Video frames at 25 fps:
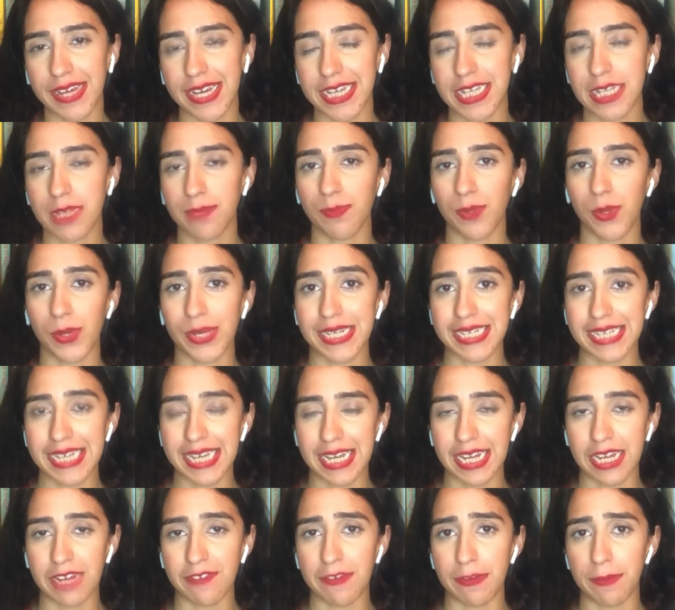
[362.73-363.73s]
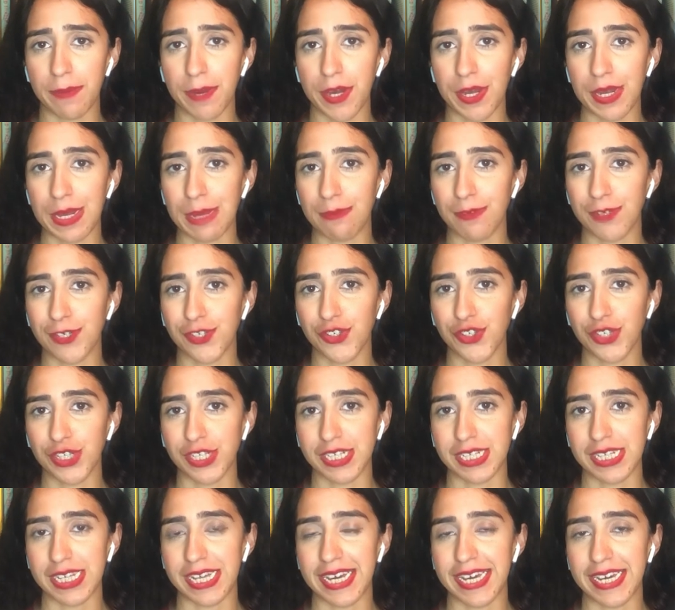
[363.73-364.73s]
exploitative about
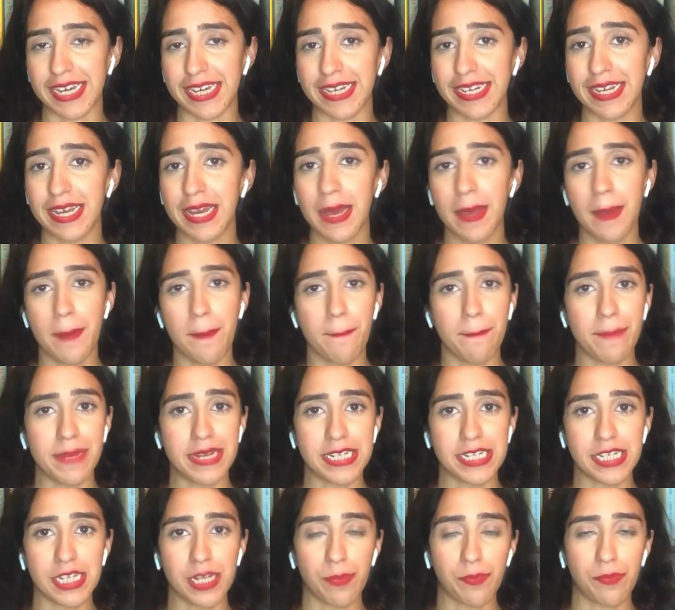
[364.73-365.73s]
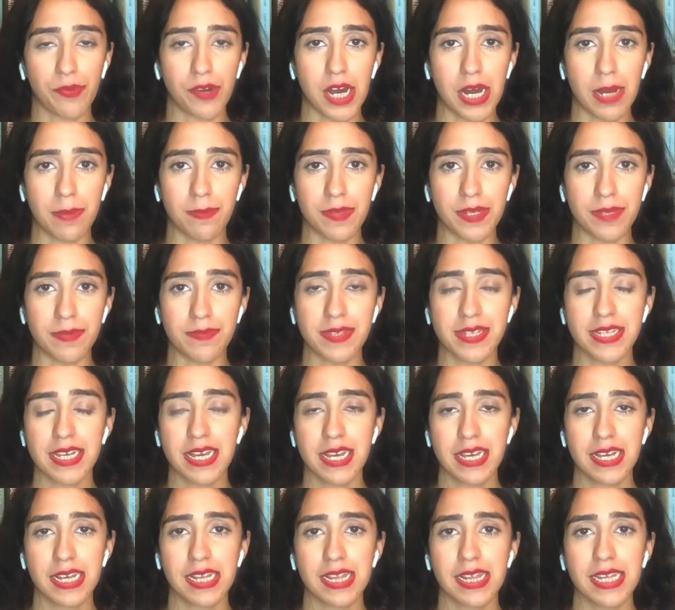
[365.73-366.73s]
emotional and mental problems.
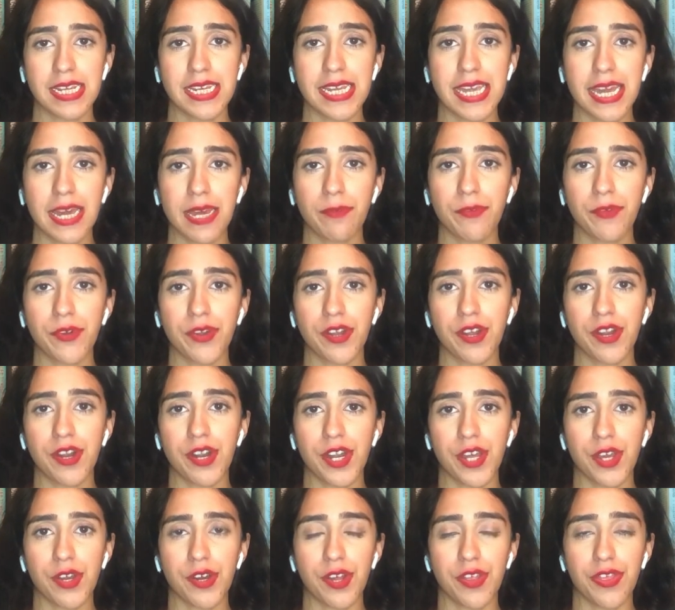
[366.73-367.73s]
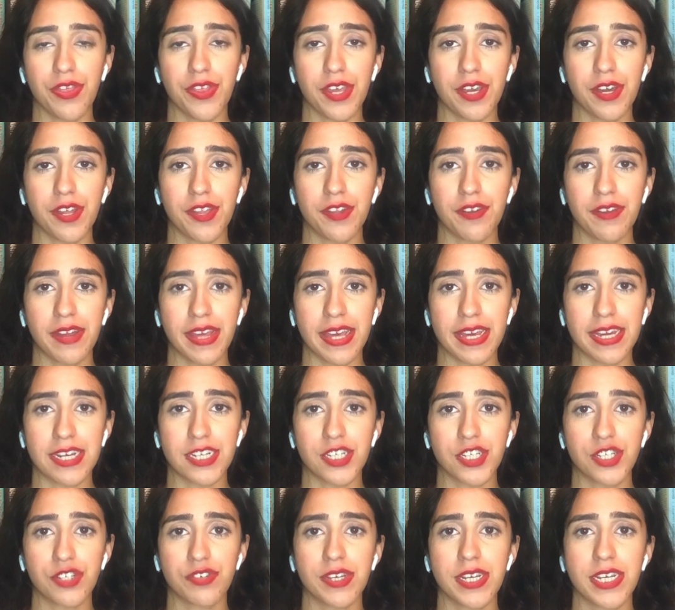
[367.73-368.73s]
Liane Moriarty, on the other hand,
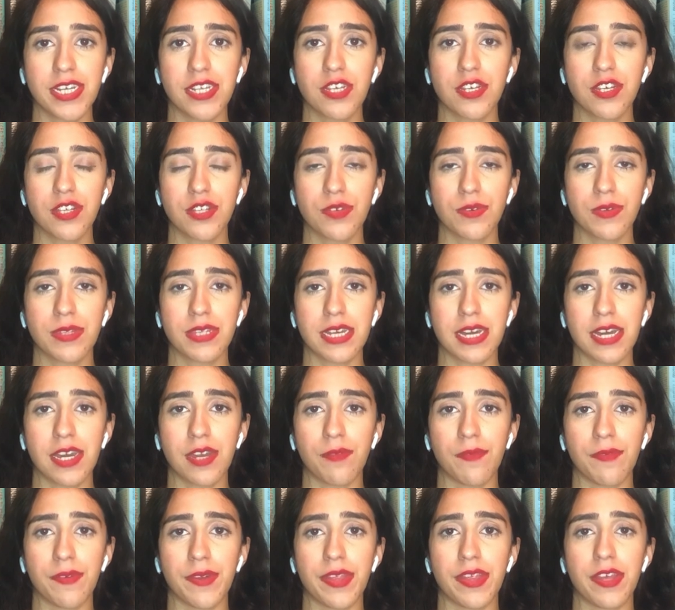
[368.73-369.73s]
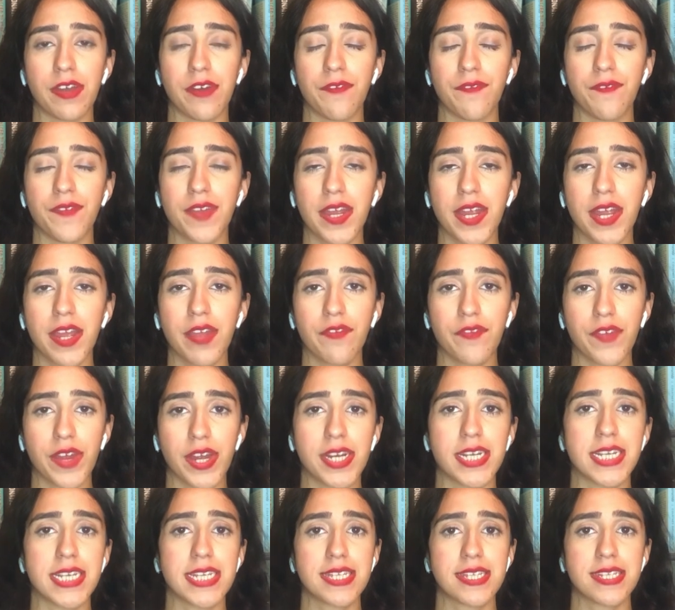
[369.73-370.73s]
treats suicide with a very,
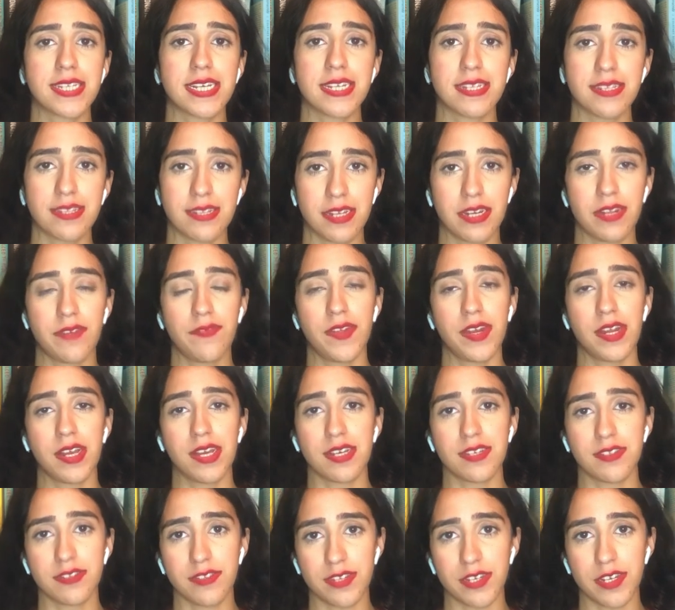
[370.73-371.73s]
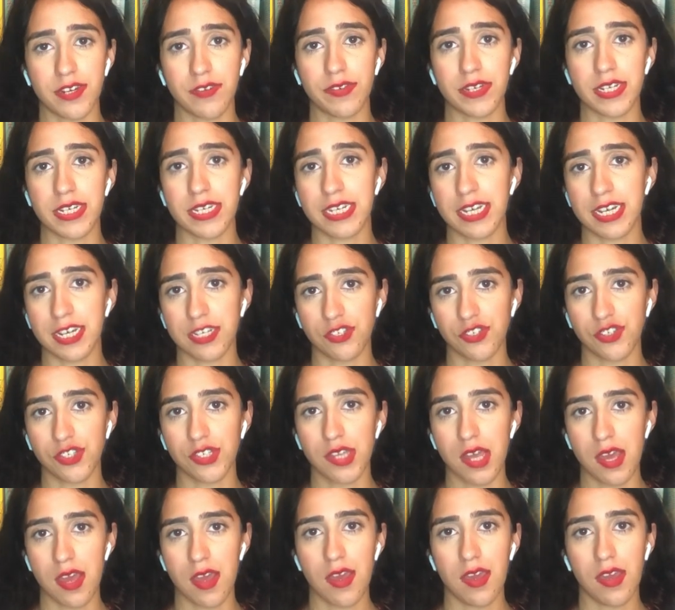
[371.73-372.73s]
very sensitive and considerate touch.
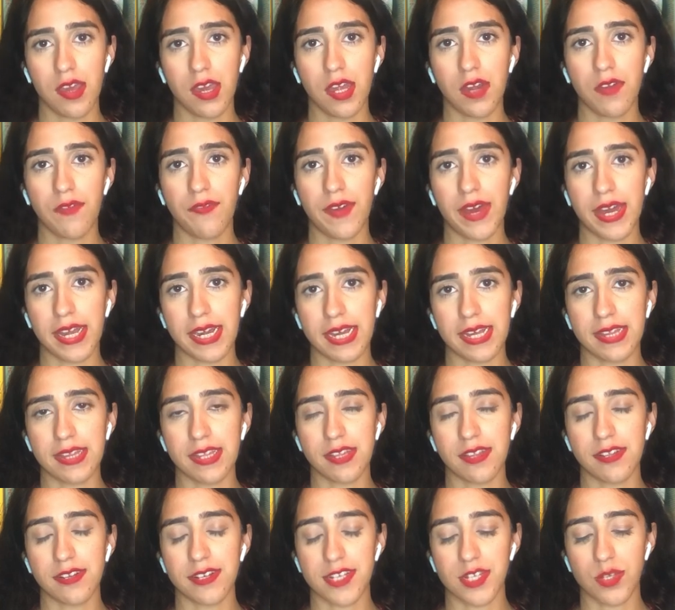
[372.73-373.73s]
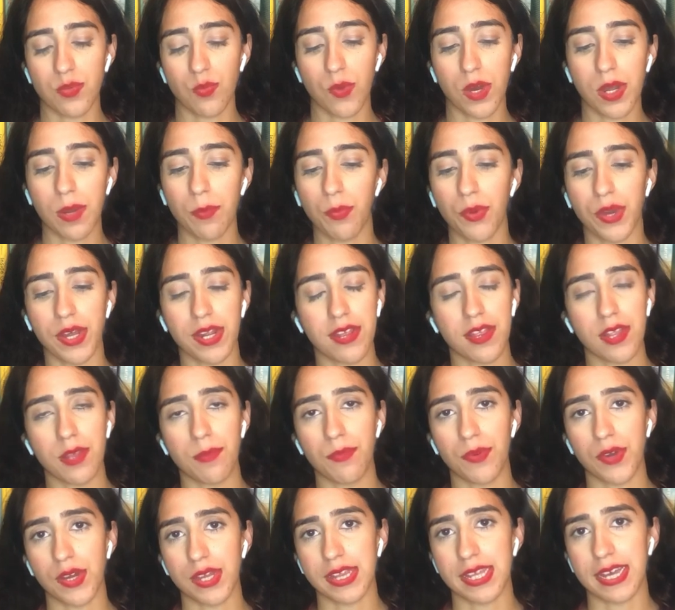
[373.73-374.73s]
In fact, I think there's one point in the
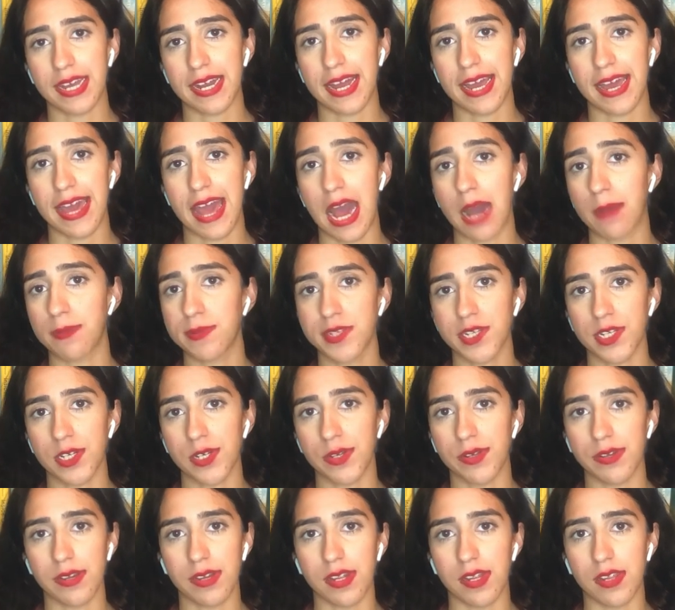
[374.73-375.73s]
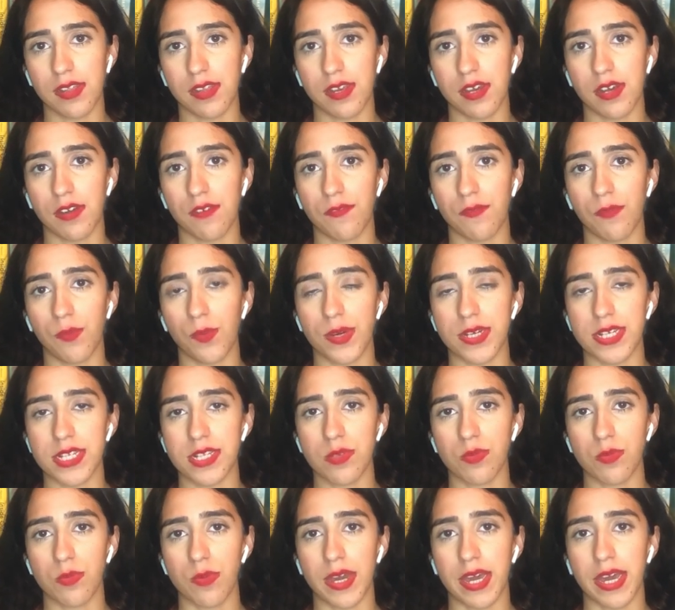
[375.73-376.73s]
book that I absolutely love was
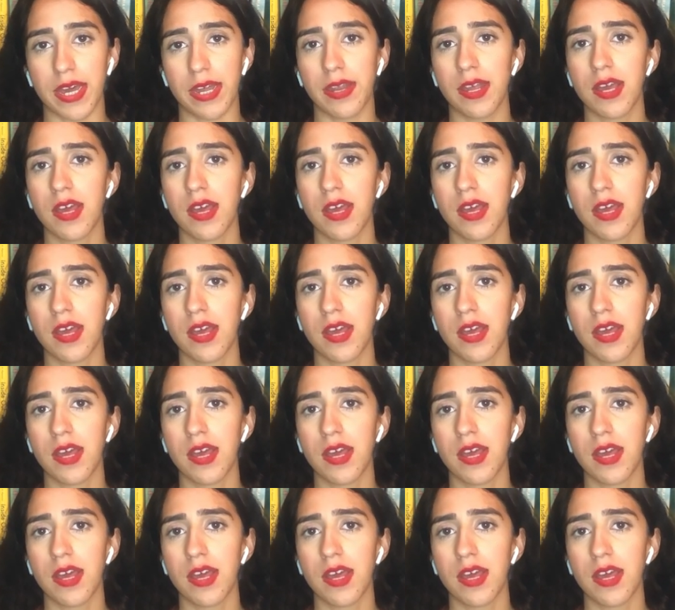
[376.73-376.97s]
when